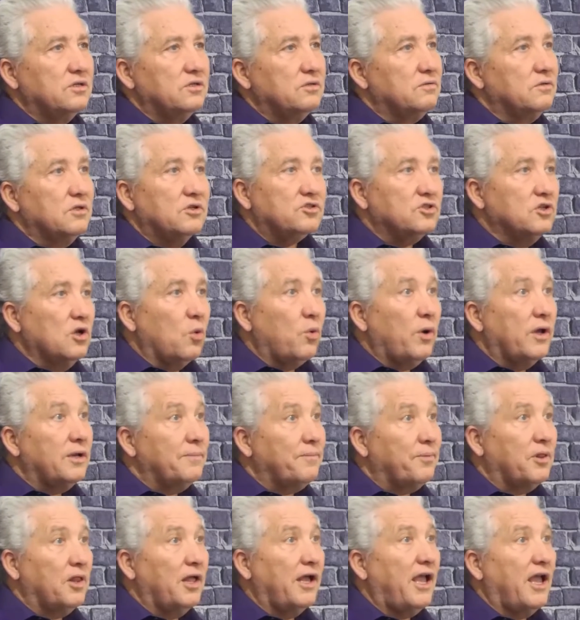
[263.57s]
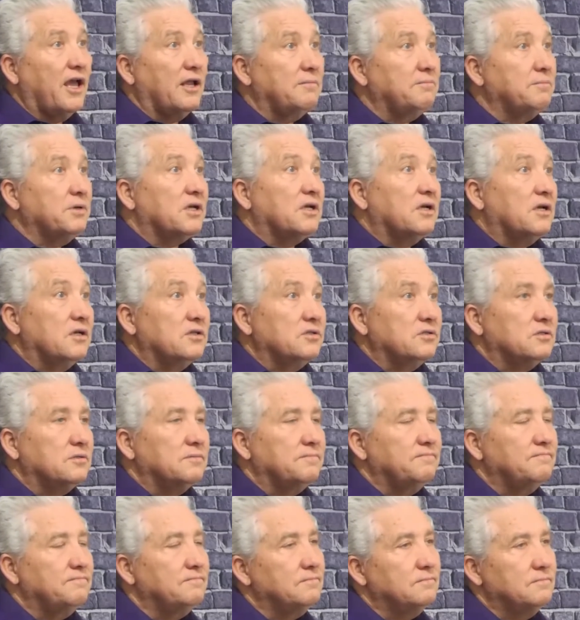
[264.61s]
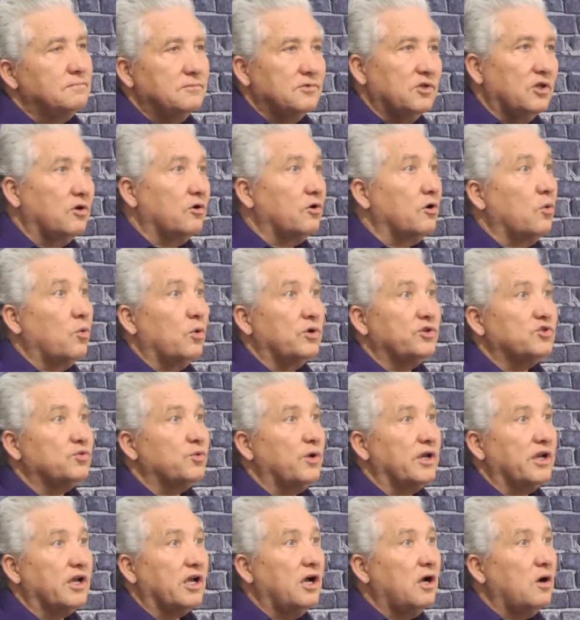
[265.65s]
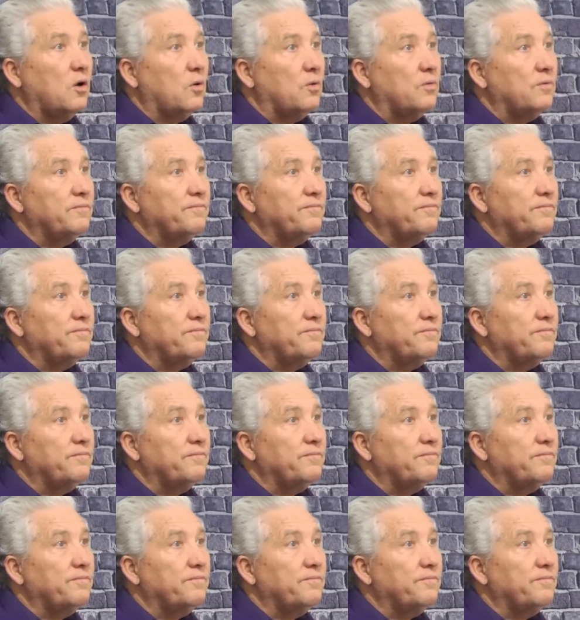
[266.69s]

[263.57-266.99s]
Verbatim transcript: there's no way to plan because you don't know which way to go.